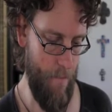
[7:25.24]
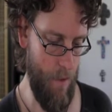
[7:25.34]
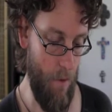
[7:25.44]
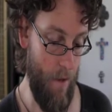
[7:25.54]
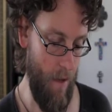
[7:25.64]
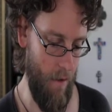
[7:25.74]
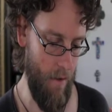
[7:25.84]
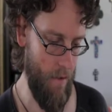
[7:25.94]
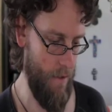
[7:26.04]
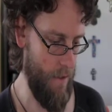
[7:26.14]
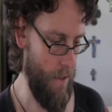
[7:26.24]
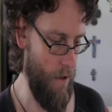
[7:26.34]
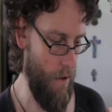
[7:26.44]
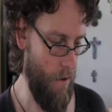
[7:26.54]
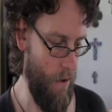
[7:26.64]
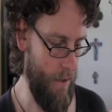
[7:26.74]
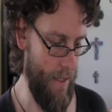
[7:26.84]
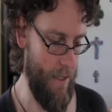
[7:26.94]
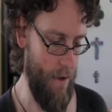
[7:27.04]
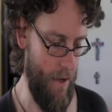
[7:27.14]
so guilt, just to go all
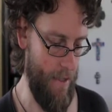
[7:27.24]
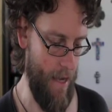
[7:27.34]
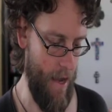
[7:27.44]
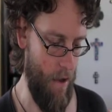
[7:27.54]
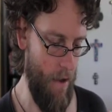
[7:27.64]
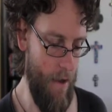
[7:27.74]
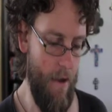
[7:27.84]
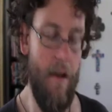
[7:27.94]
dictionary style,